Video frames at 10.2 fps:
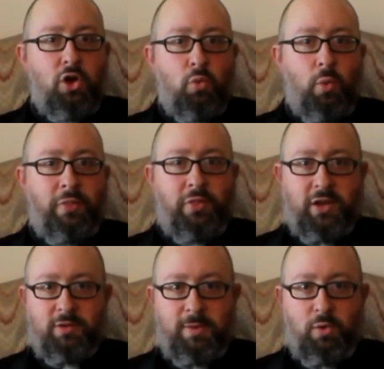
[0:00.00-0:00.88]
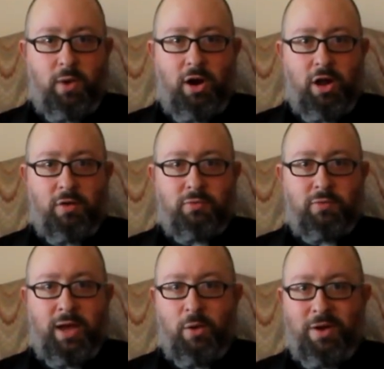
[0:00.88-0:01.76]
One thing to be aware of,
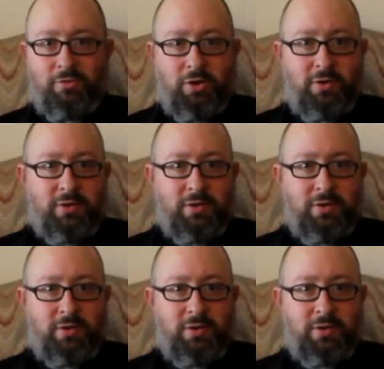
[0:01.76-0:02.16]
however,